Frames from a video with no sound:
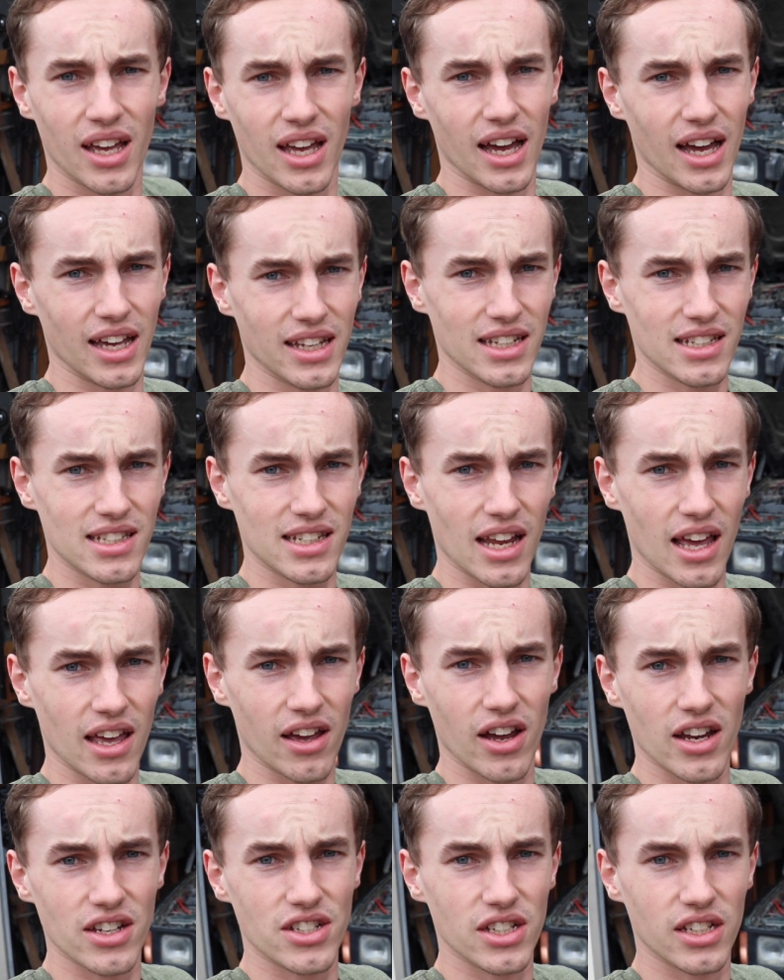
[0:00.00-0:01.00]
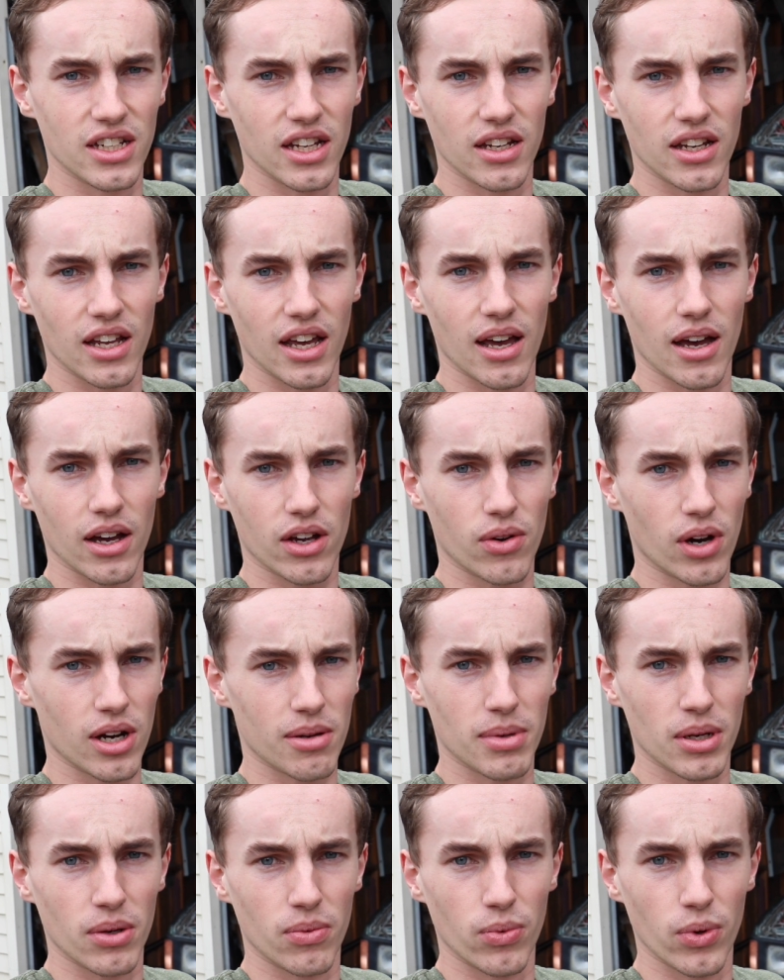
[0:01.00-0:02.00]
Yesterday I actually did quite
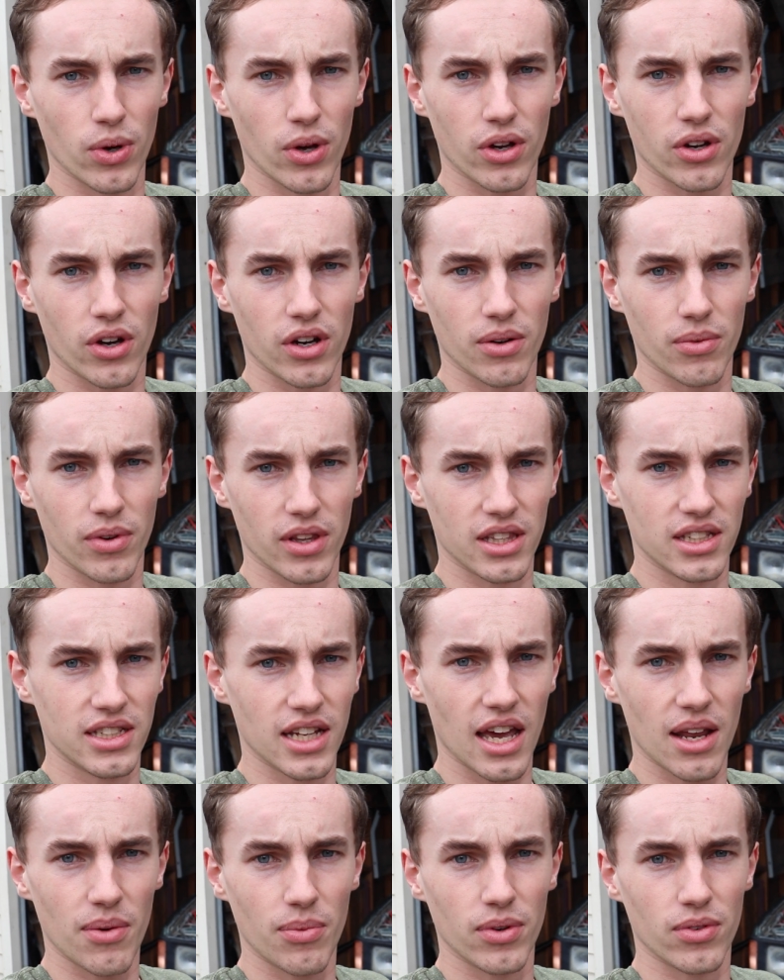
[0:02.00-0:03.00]
a bit of work on it with Dad.